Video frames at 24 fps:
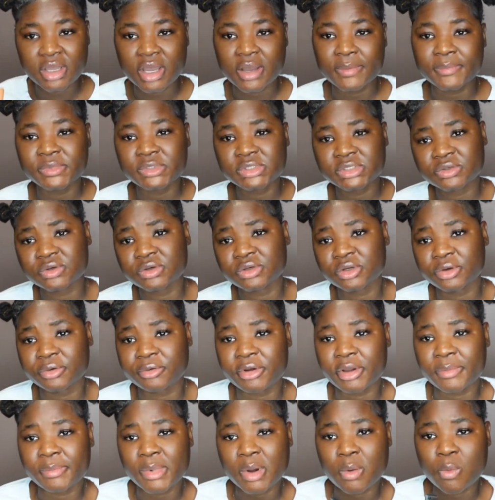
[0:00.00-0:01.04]
I'm gonna
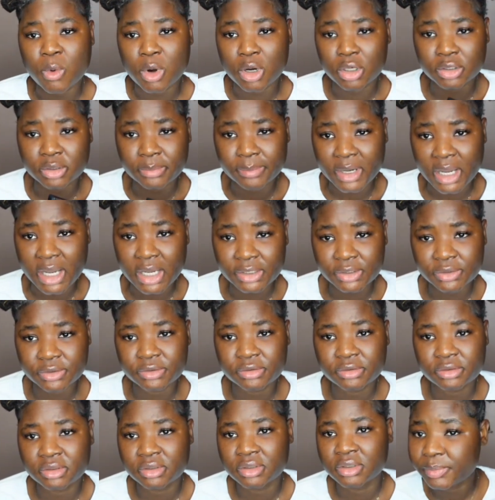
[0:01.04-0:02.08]
grab my water
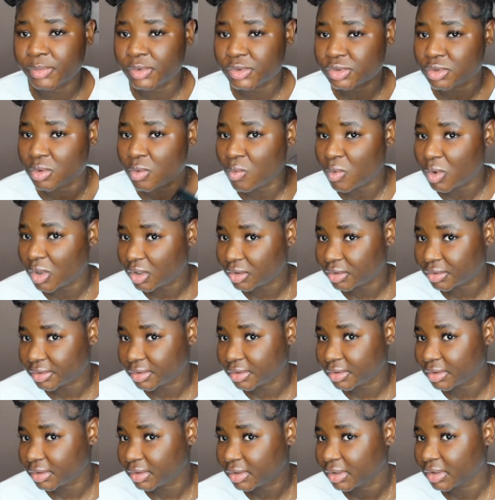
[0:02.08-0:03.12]
bottle, put some
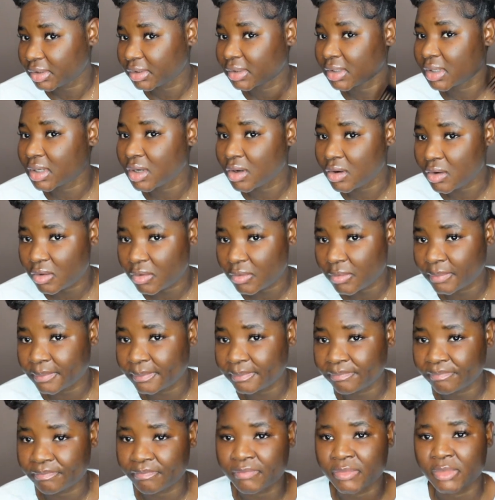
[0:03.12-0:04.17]
water, comb,
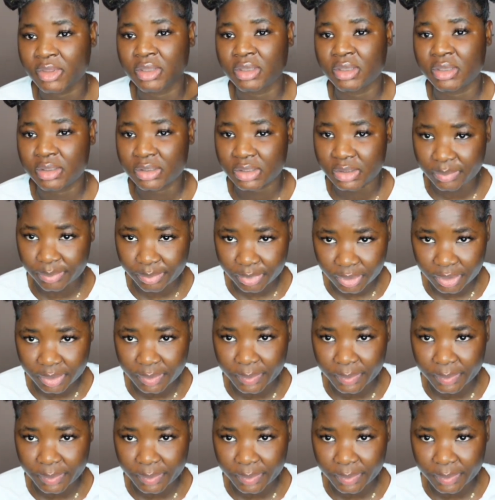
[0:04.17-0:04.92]
and then put the